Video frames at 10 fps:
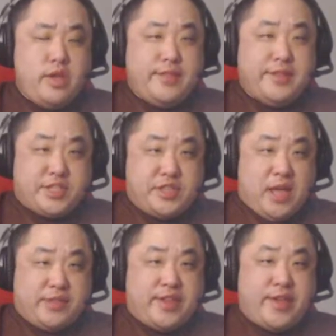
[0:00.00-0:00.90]
This is
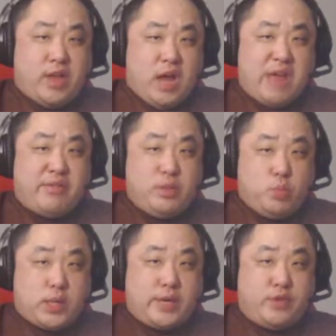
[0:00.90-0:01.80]
not Dead
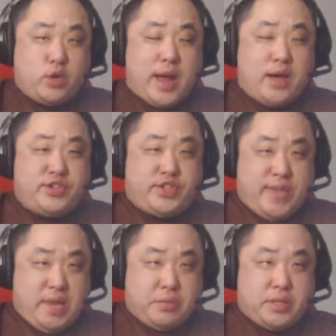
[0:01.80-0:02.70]
Island where if you're out of
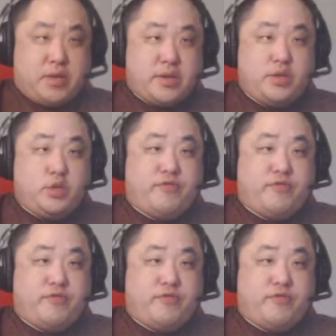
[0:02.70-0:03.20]
stamina, you